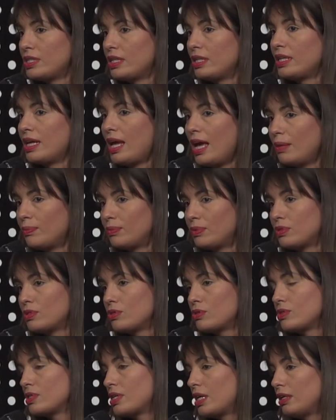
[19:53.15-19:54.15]
and help the
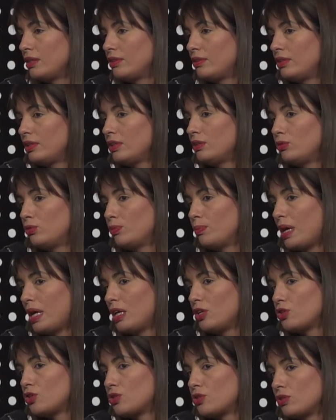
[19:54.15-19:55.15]
society to
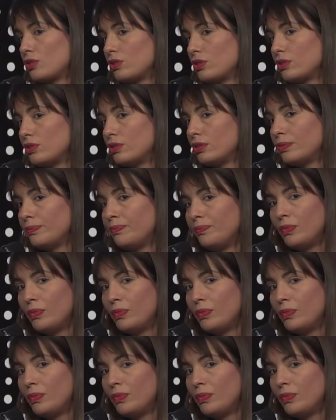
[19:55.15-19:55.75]
manage the